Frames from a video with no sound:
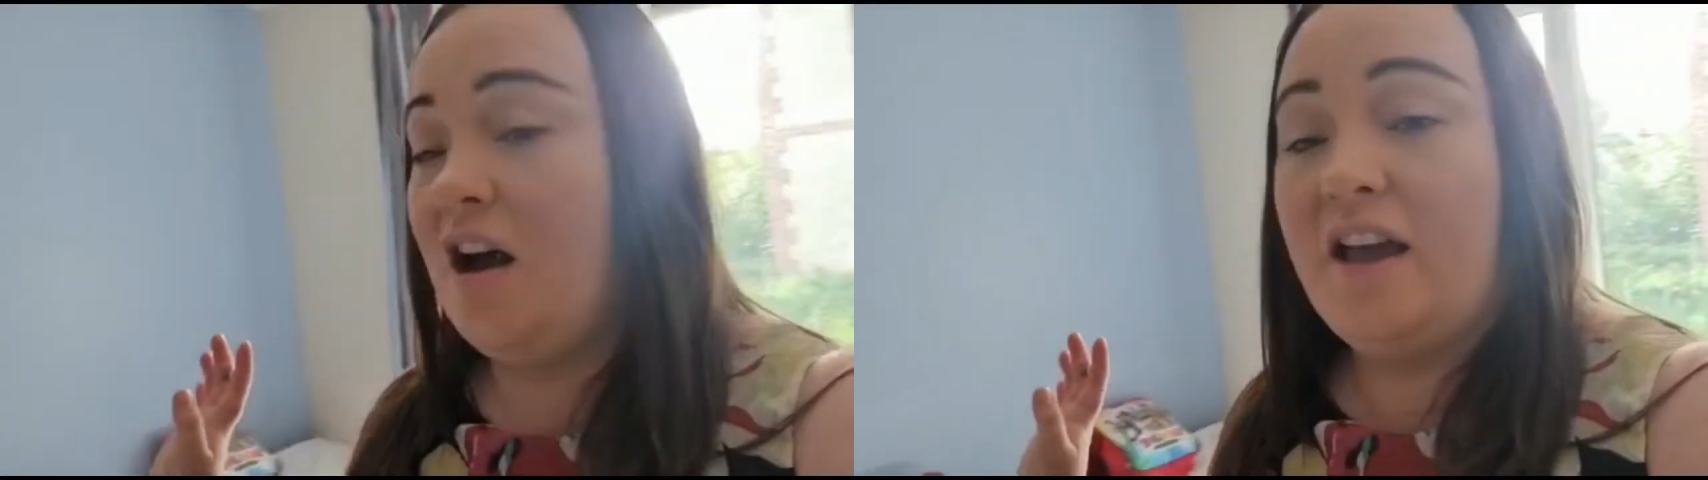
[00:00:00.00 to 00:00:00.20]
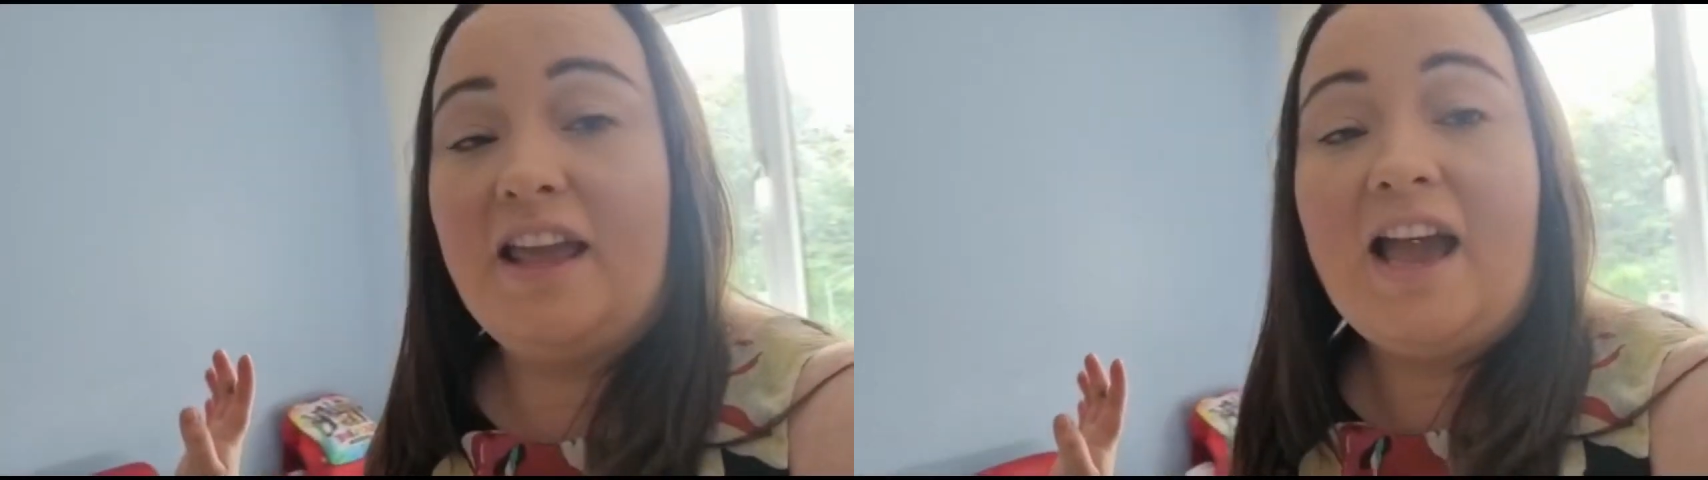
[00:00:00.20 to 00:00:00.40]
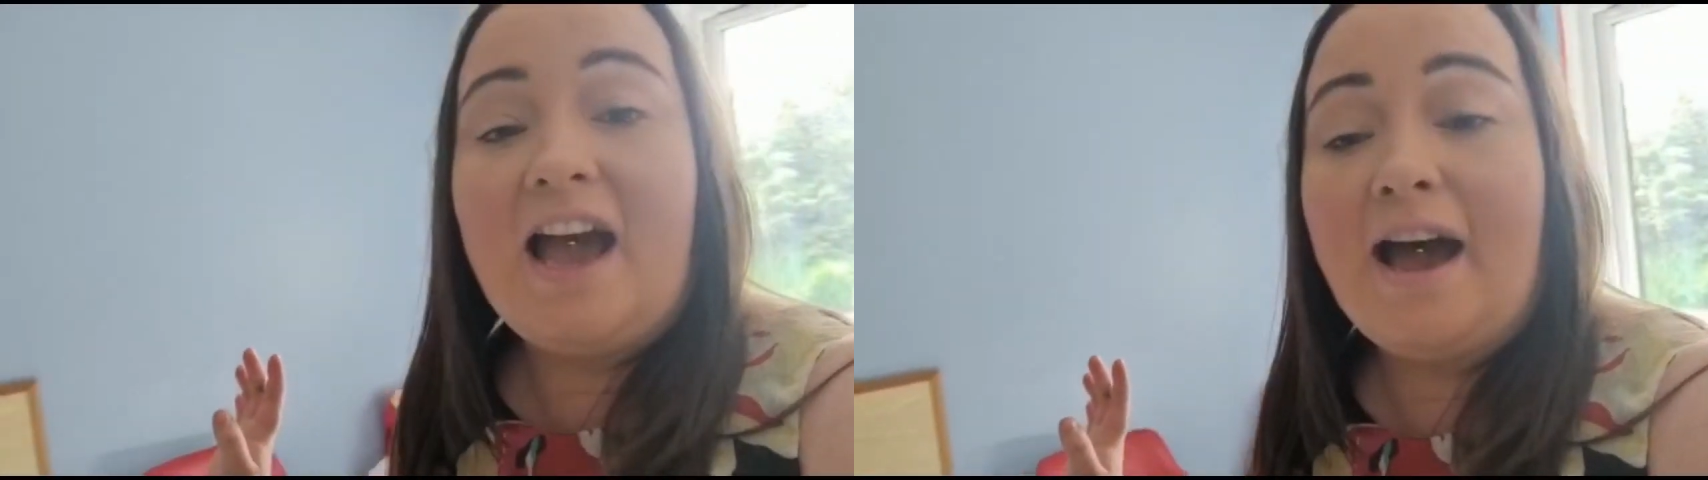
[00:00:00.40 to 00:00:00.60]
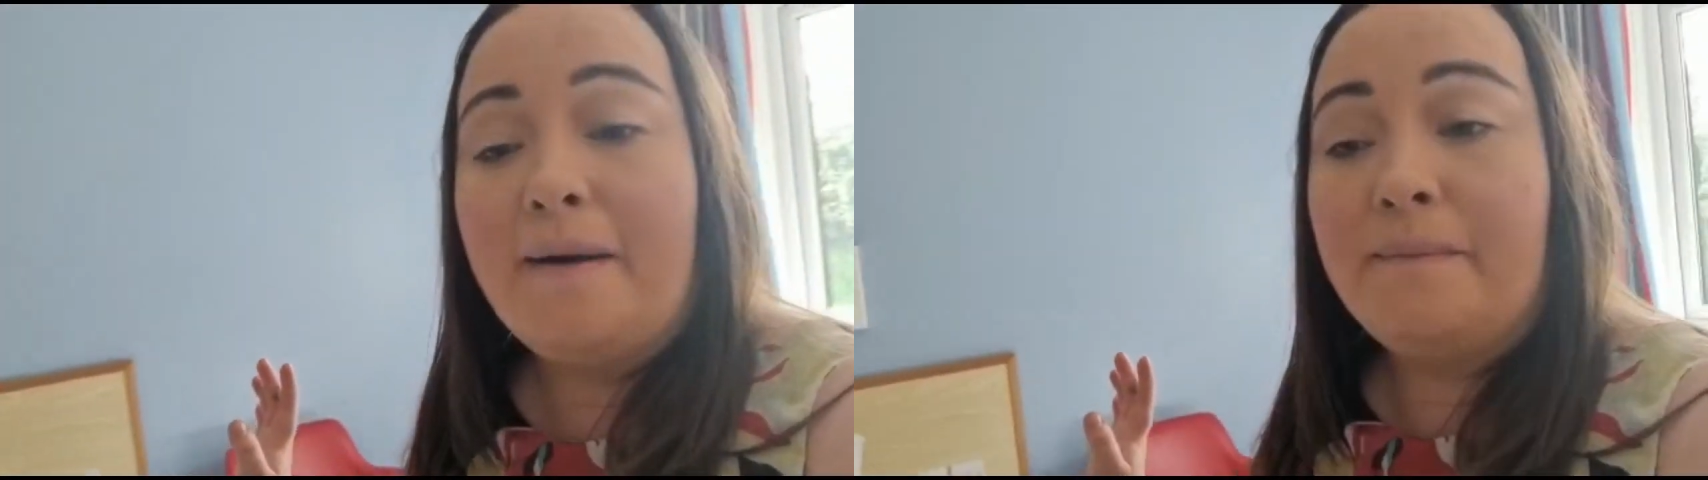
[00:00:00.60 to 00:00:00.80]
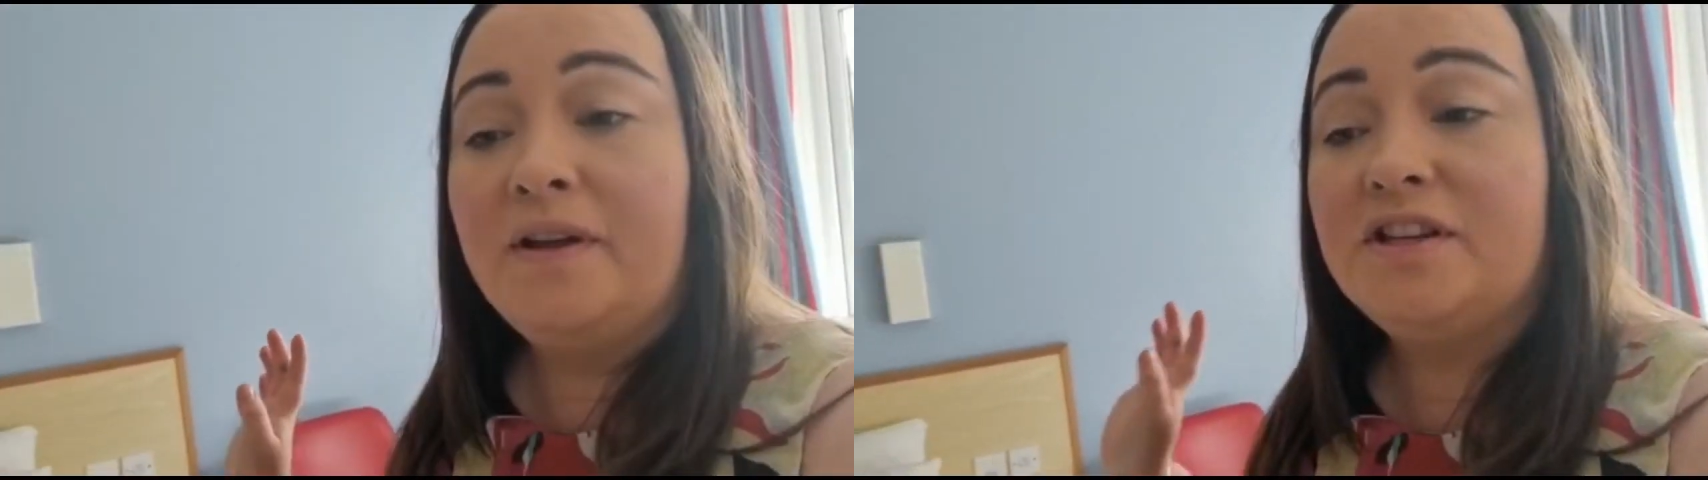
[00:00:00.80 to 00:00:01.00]

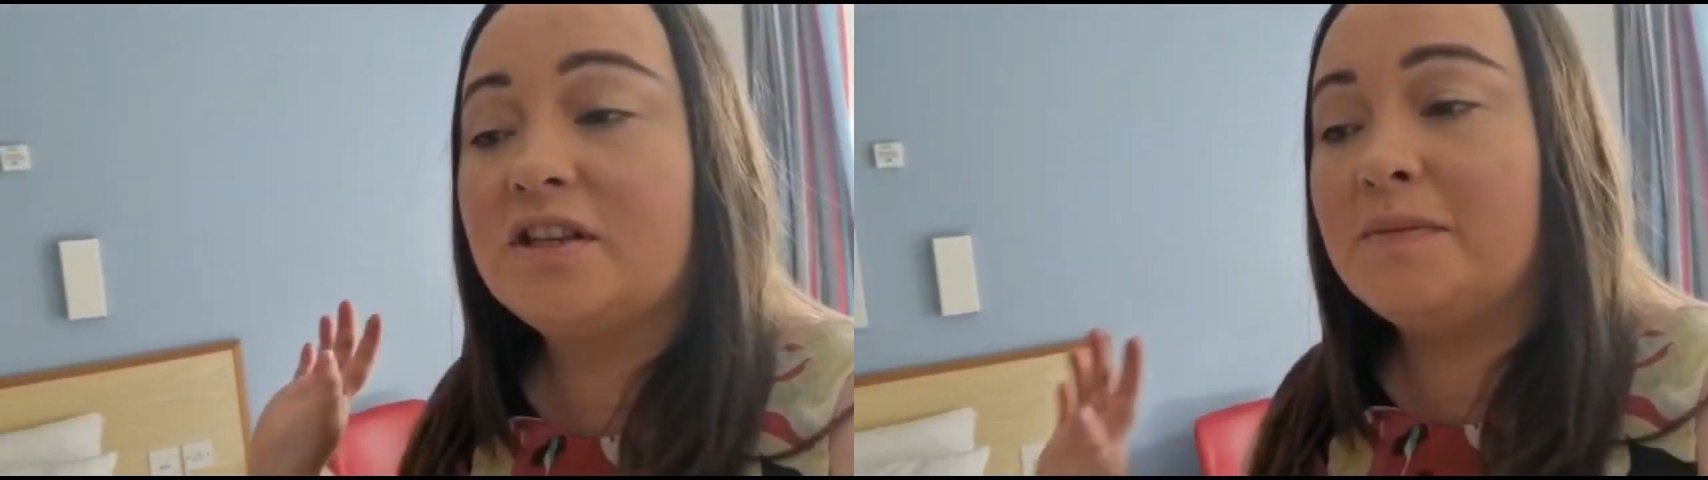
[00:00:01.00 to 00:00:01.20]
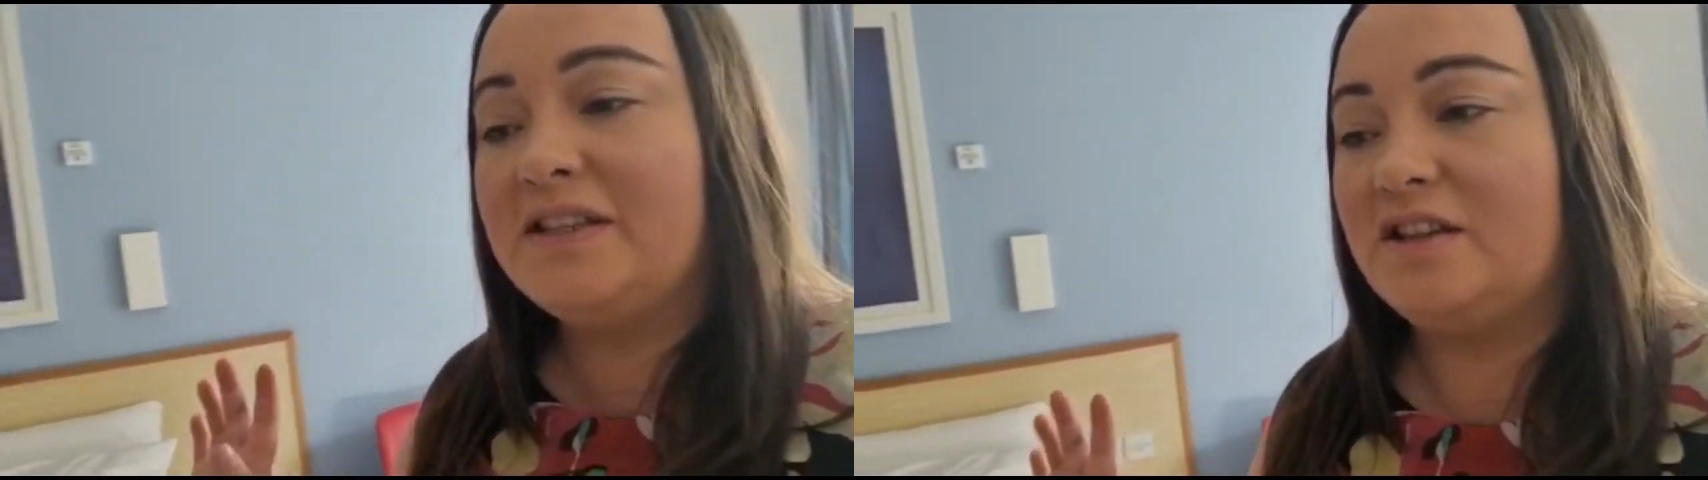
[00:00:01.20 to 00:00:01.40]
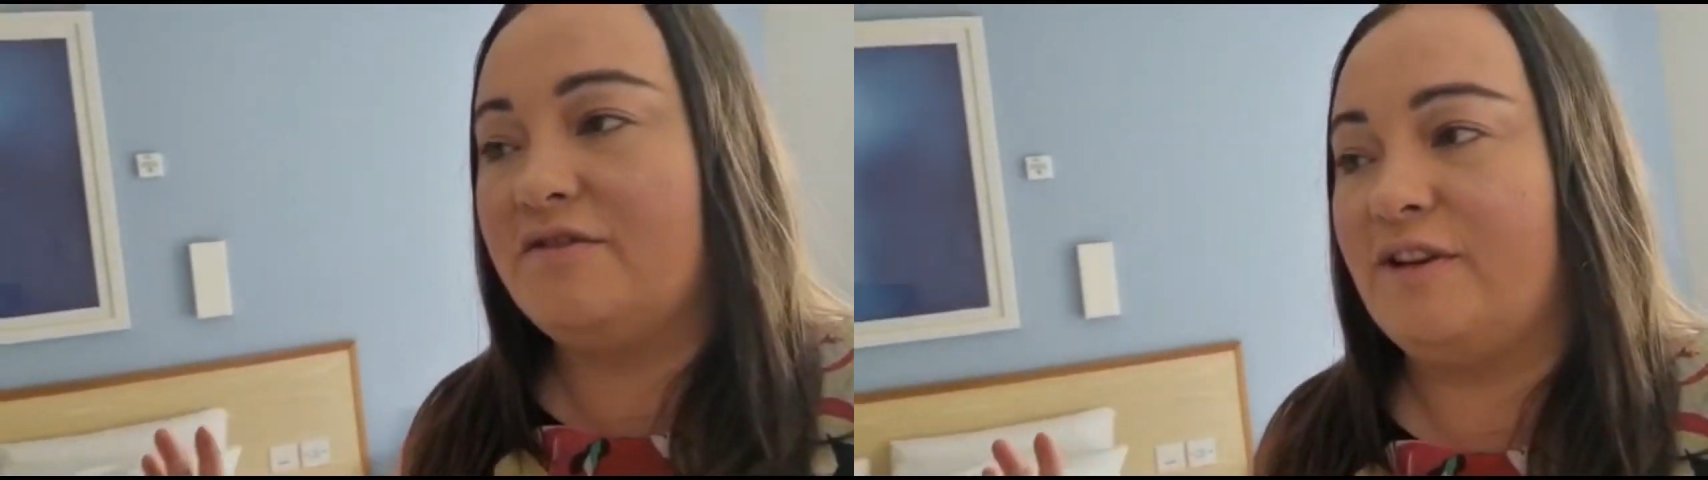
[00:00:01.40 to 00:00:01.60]
I just come back to the